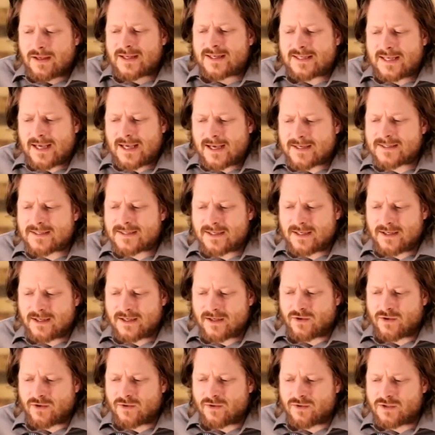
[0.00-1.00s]
testing
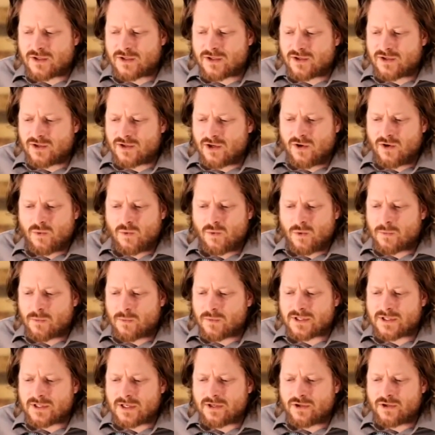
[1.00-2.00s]
you to know what
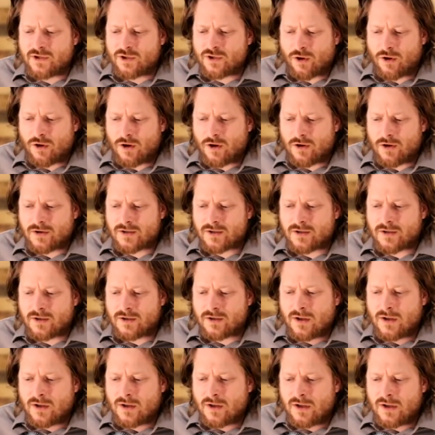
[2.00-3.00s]
was in your heart,
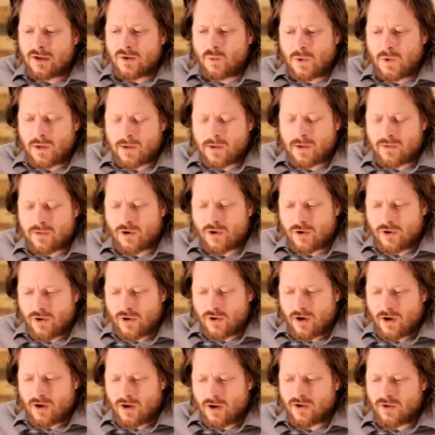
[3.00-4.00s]
whether or
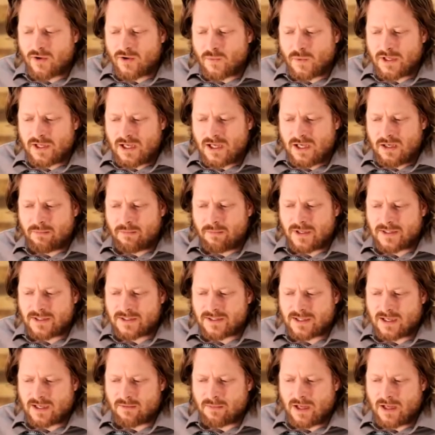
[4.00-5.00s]
not you would keep his
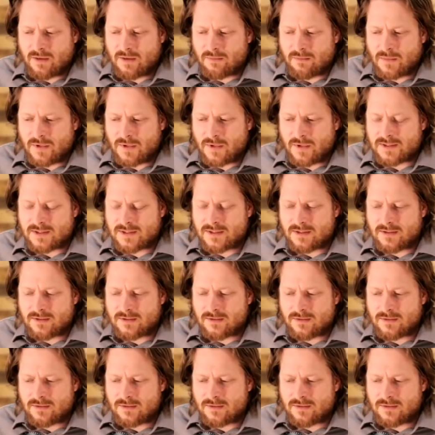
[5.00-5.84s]
commandments.